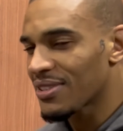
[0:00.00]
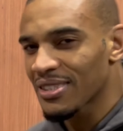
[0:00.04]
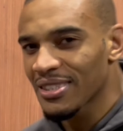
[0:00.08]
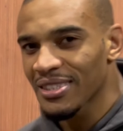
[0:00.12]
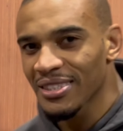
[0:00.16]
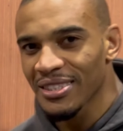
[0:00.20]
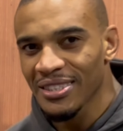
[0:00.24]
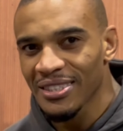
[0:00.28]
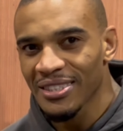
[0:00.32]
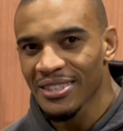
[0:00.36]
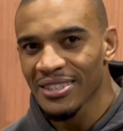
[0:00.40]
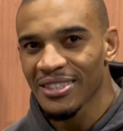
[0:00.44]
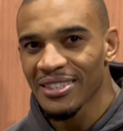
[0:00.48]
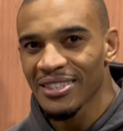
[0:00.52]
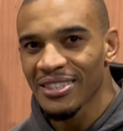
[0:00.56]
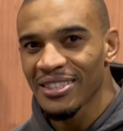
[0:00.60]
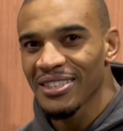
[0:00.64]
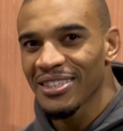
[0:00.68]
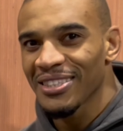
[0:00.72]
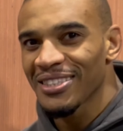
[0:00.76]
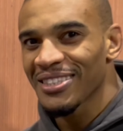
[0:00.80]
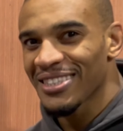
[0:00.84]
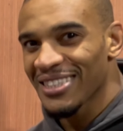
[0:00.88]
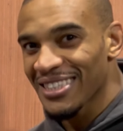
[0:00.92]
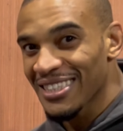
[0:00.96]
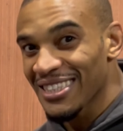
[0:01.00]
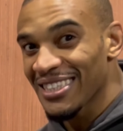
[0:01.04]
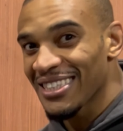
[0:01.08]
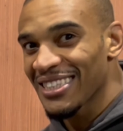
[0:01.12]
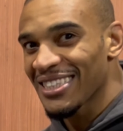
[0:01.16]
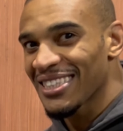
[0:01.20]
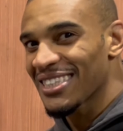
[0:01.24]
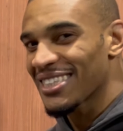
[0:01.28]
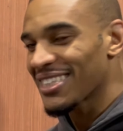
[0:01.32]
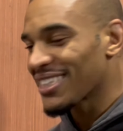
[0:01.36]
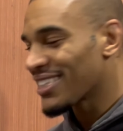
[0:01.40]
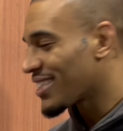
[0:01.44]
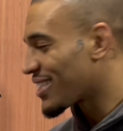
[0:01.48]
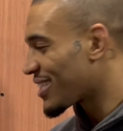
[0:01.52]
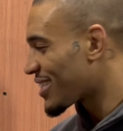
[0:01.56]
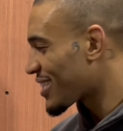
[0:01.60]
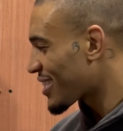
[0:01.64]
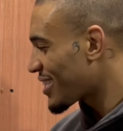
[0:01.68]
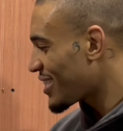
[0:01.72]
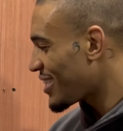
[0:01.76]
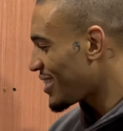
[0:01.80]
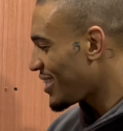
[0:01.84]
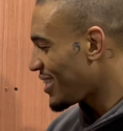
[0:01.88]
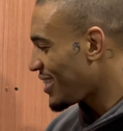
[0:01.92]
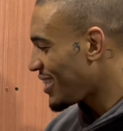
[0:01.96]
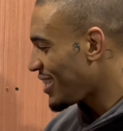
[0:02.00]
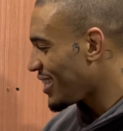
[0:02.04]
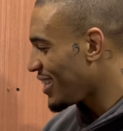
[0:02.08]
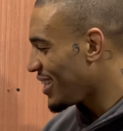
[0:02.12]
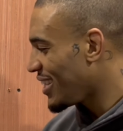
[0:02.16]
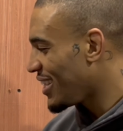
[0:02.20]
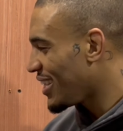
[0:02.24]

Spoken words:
(not speaking)